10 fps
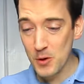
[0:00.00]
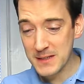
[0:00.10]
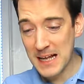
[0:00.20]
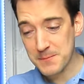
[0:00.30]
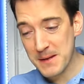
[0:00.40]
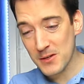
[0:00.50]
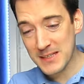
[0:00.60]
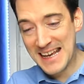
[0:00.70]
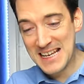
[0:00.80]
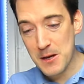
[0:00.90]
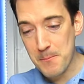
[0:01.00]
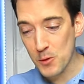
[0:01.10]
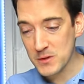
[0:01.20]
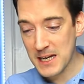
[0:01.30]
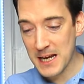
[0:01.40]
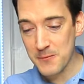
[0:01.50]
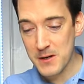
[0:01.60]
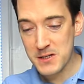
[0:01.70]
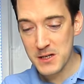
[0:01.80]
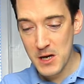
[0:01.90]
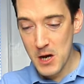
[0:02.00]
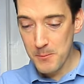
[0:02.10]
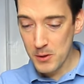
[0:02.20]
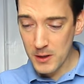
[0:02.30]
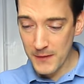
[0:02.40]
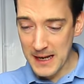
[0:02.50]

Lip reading: but that's because it is multi-language. But look at